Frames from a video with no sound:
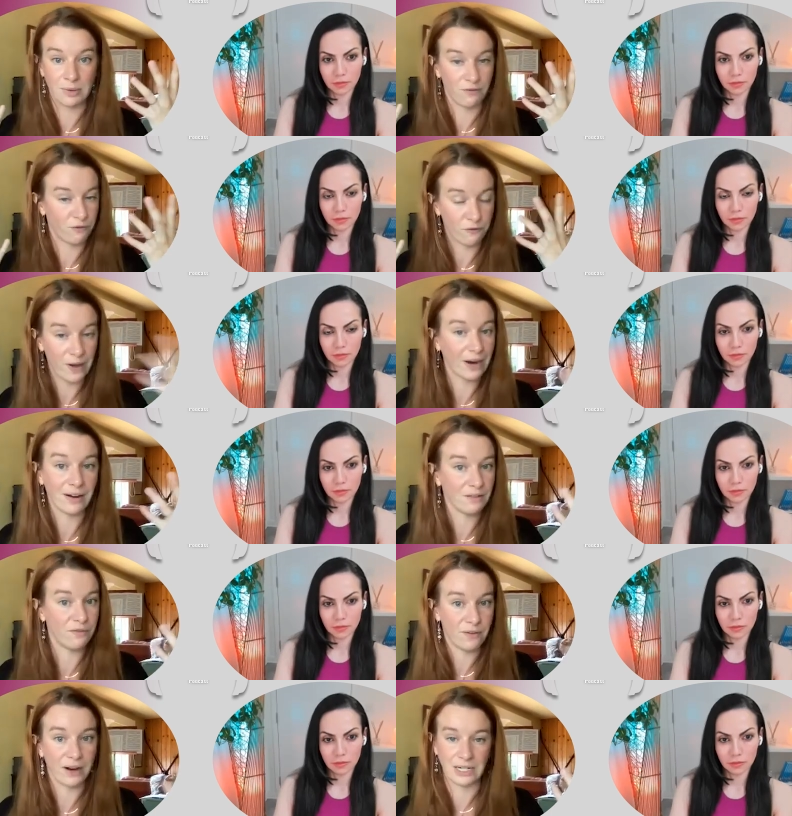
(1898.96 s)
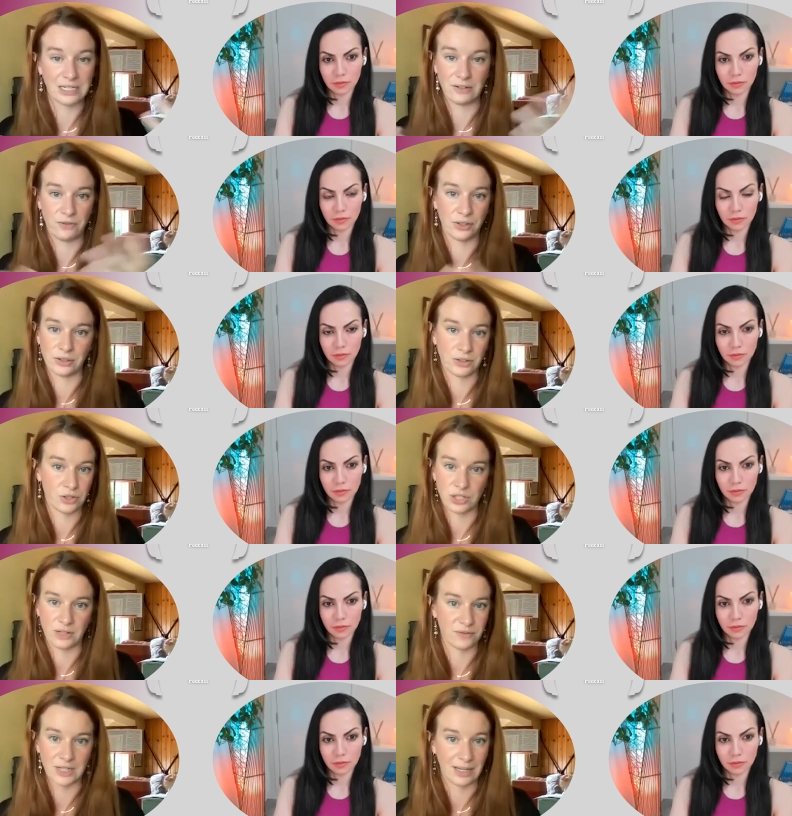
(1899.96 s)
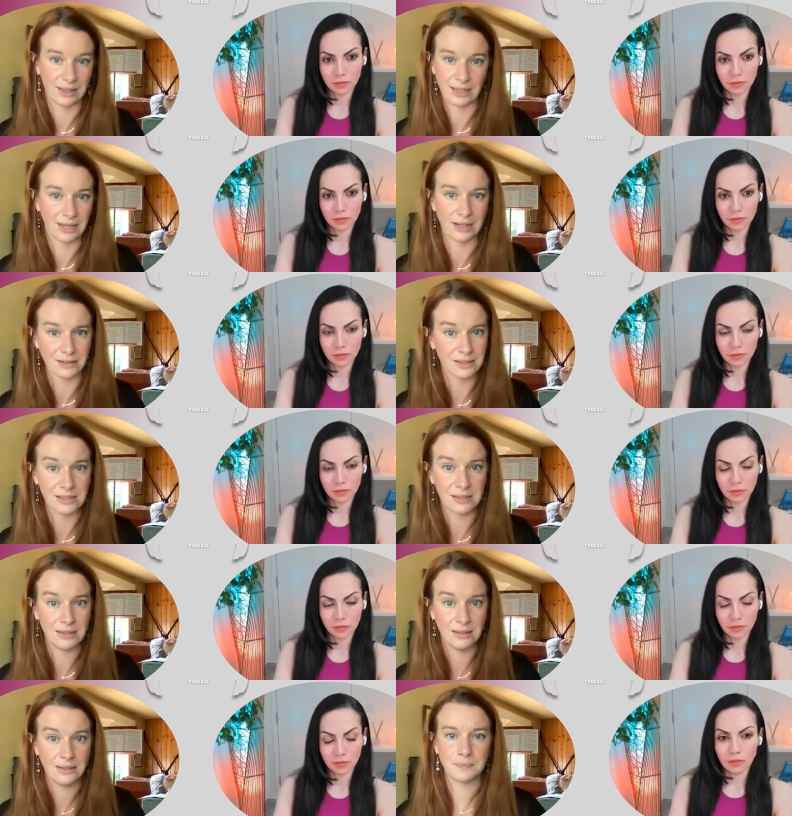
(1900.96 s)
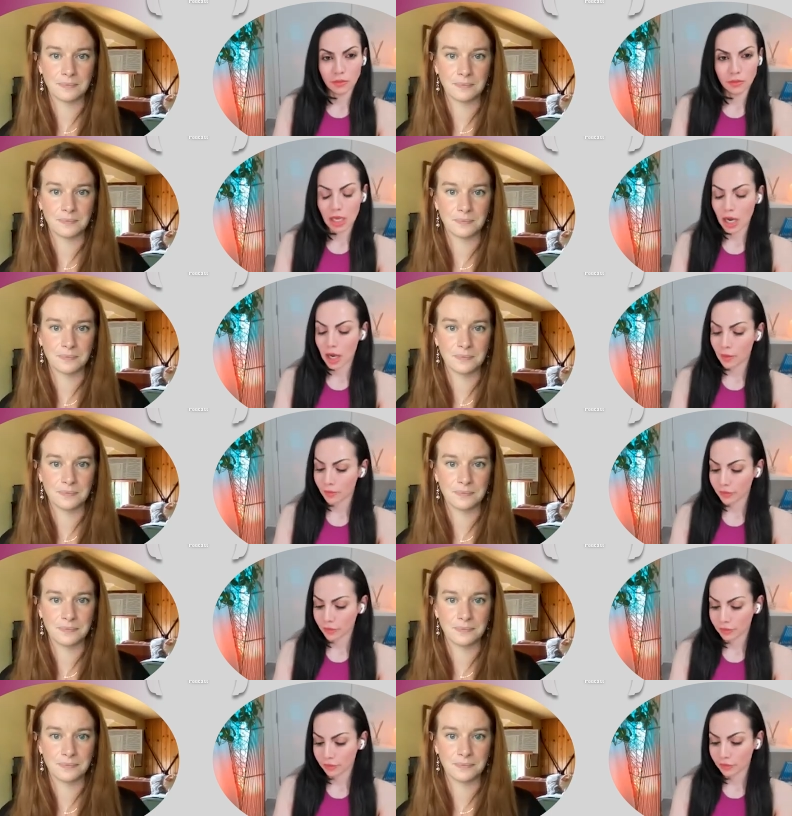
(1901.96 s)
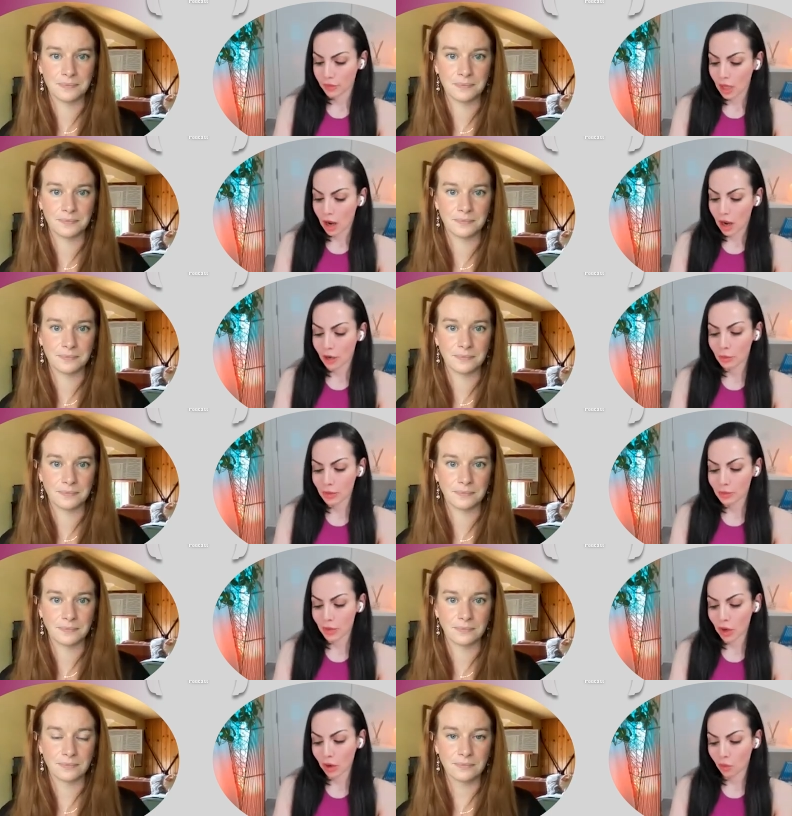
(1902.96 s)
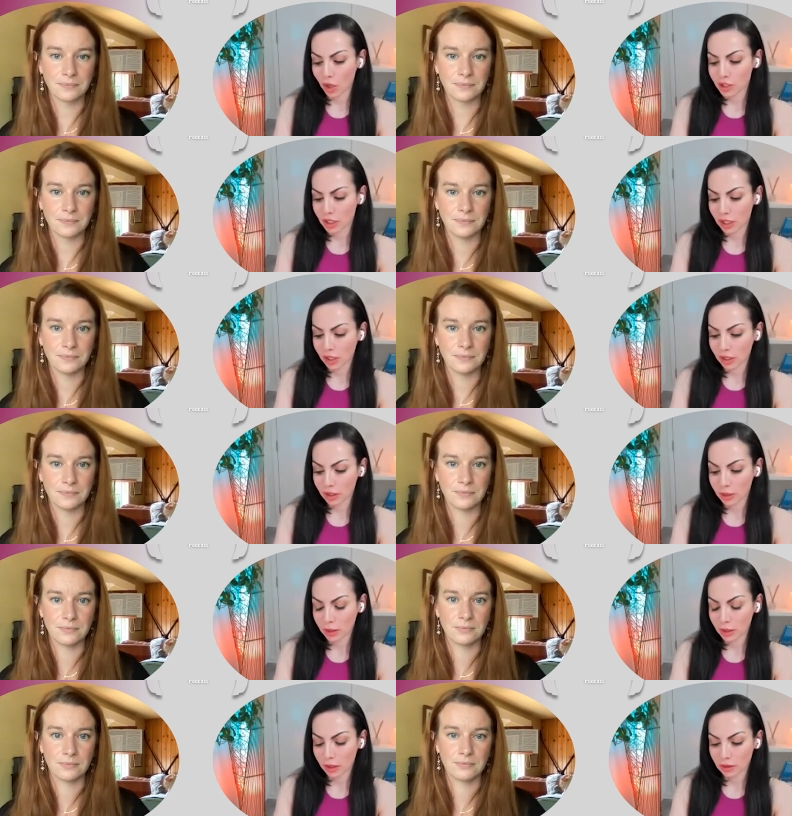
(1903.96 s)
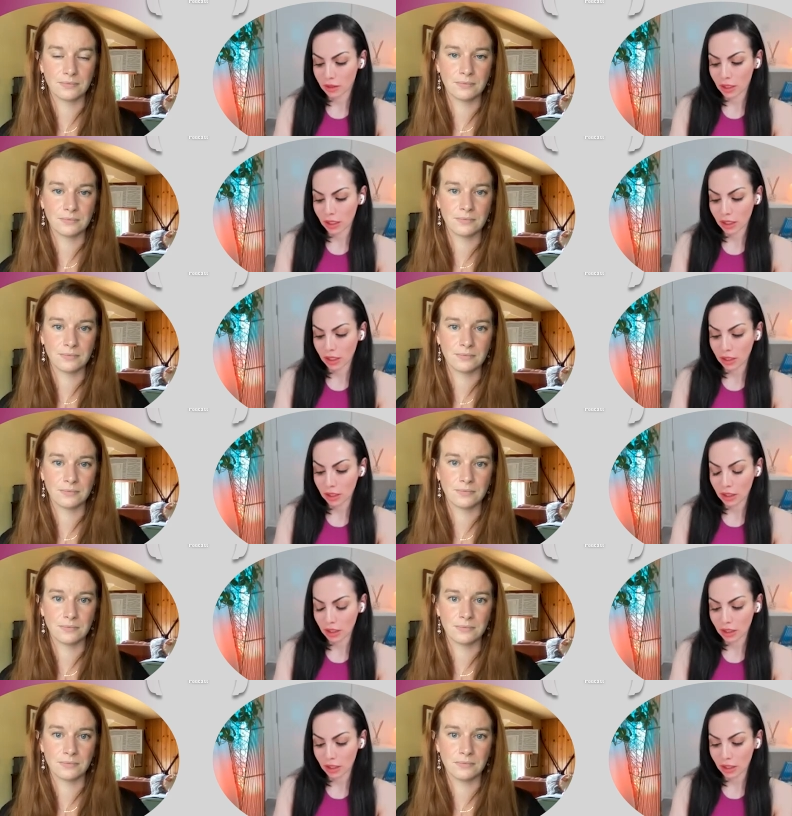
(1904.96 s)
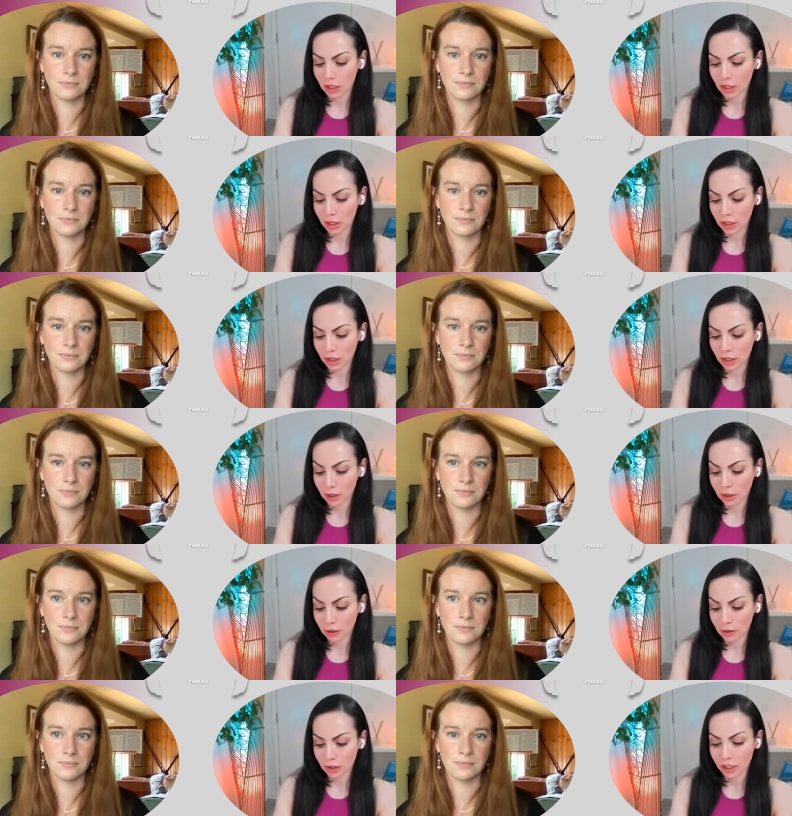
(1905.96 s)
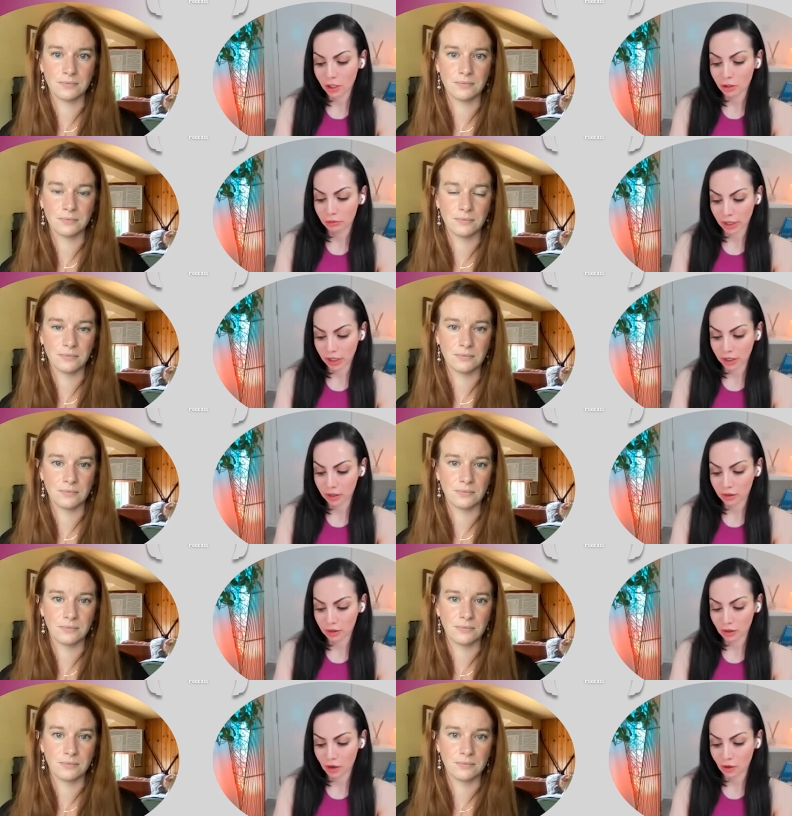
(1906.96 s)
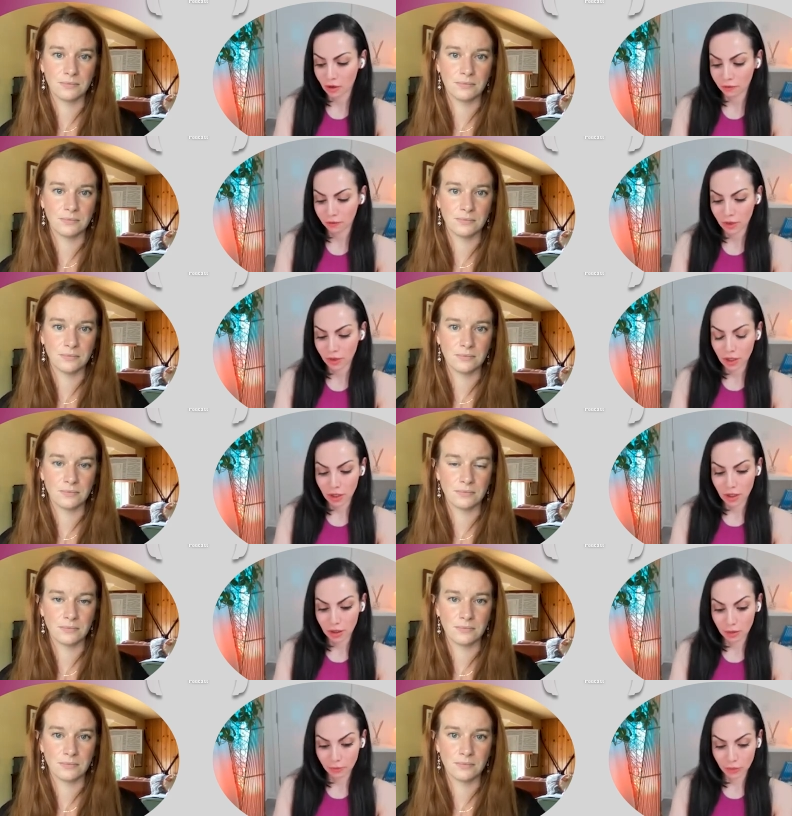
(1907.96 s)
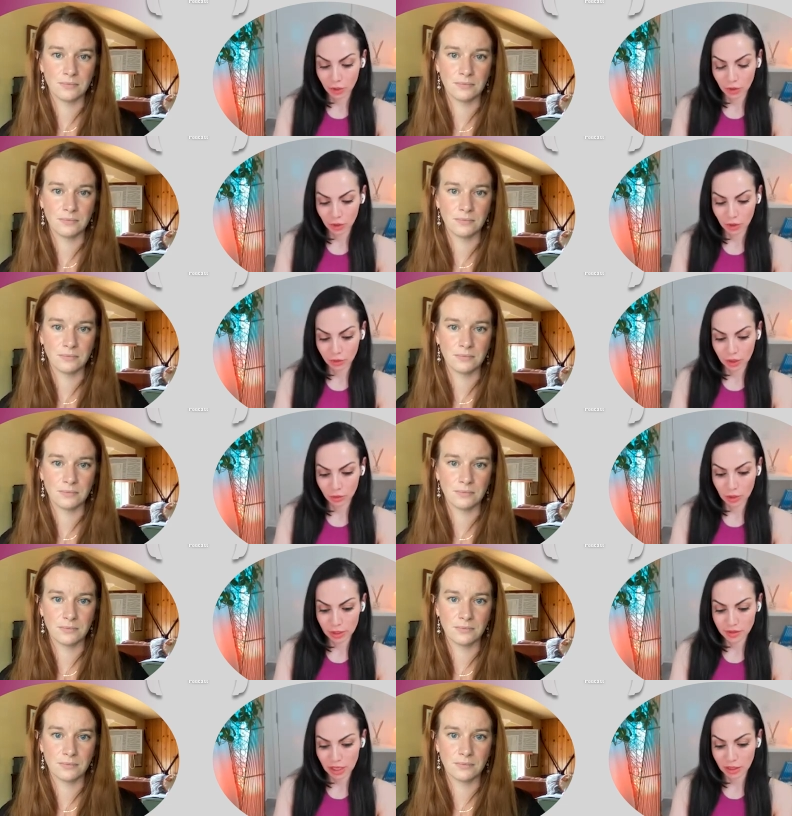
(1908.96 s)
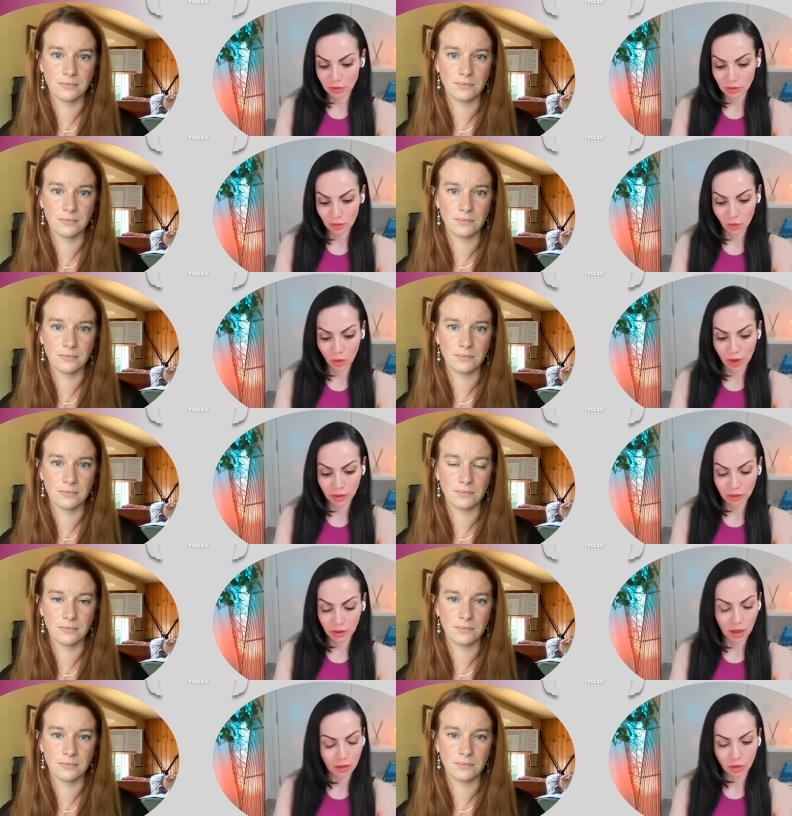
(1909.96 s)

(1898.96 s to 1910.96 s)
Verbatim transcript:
Speaker 1: be very, very difficult to shift anything else. Yeah. I remember watching
Speaker 2: the hearing of you know, the US Senate, when, I